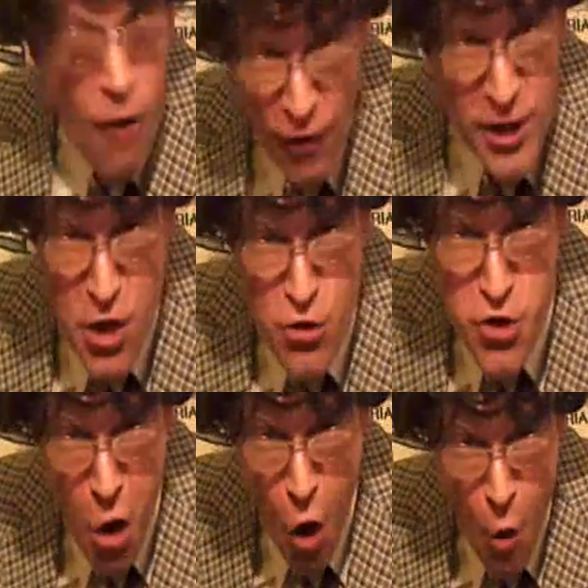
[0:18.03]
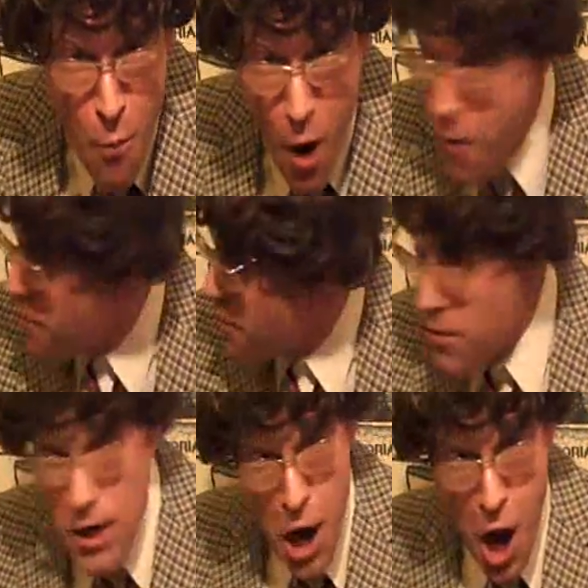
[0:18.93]
off of YouTube
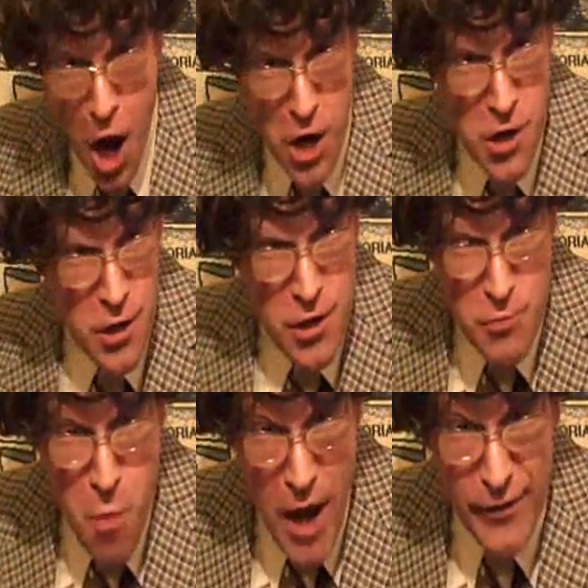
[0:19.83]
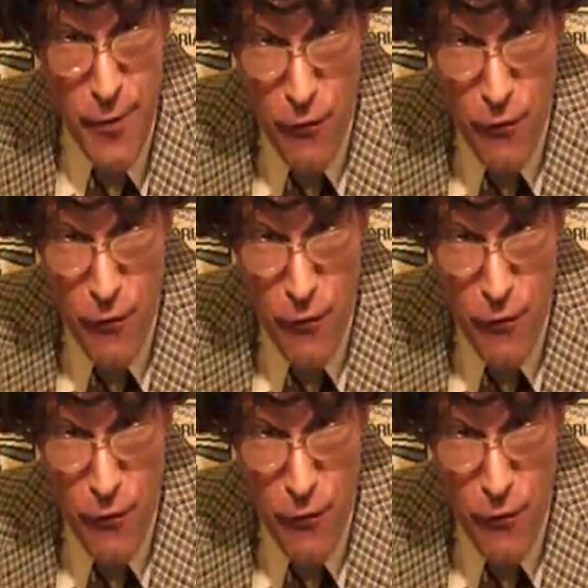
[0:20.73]
and make